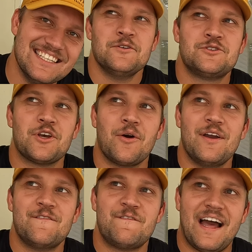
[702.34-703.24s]
So
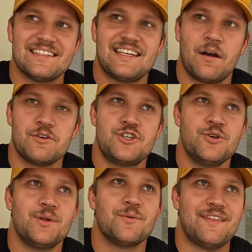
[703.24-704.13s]
if that's how it's
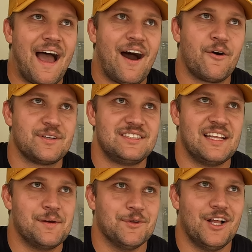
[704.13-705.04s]
shooting without a
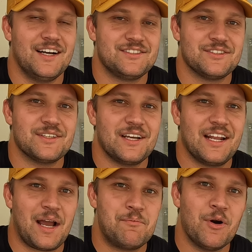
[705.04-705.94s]
stabilizer
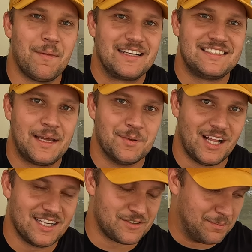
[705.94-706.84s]
and I put my stabilizer